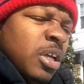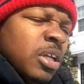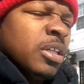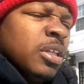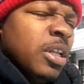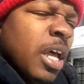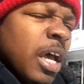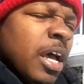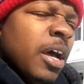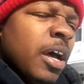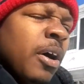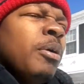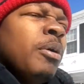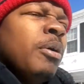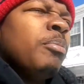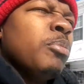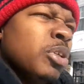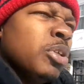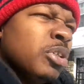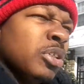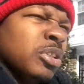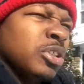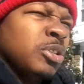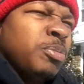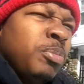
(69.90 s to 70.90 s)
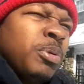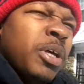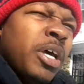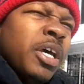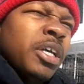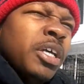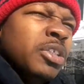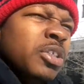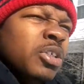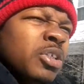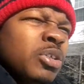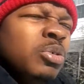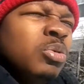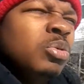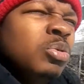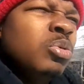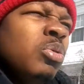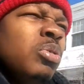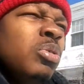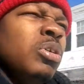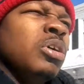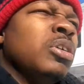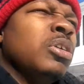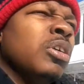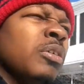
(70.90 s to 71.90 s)
Now, I'm going to explain to you,
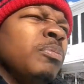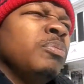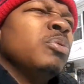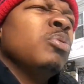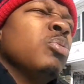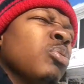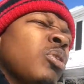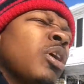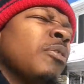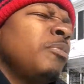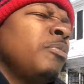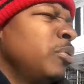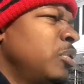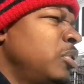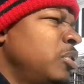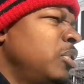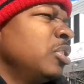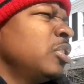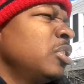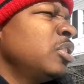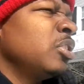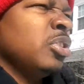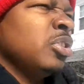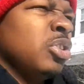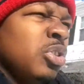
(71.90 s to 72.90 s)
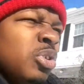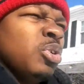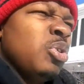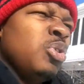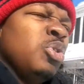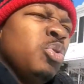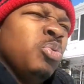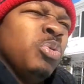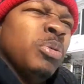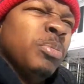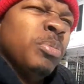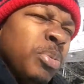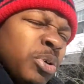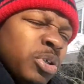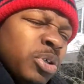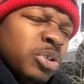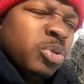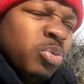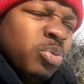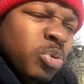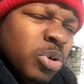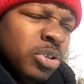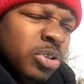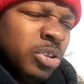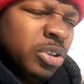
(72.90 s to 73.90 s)
give you references and show you in books
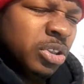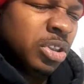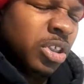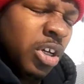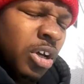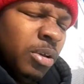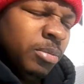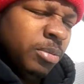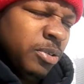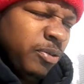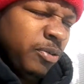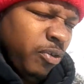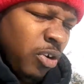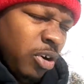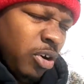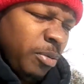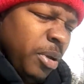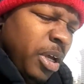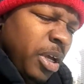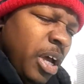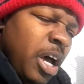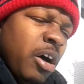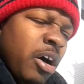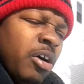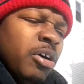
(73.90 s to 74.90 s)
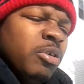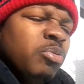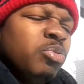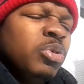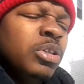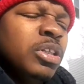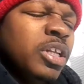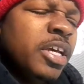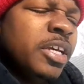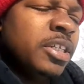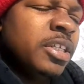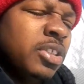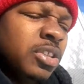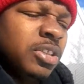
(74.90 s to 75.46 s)
where this comes from and how it relates